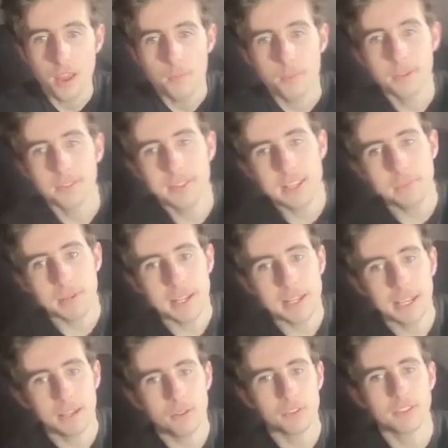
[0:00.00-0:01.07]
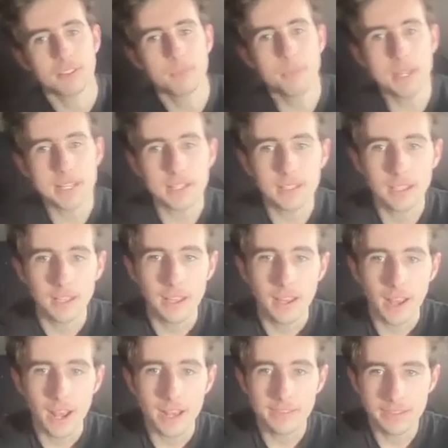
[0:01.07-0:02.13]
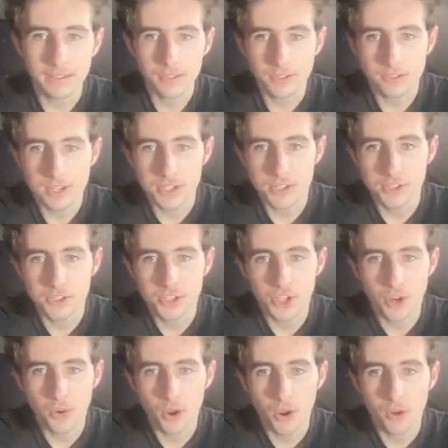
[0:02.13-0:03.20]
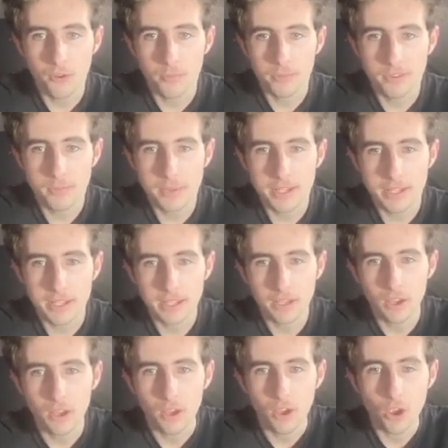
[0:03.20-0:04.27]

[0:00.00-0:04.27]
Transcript: but seemingly cannot speak, as illustrations show Home speaking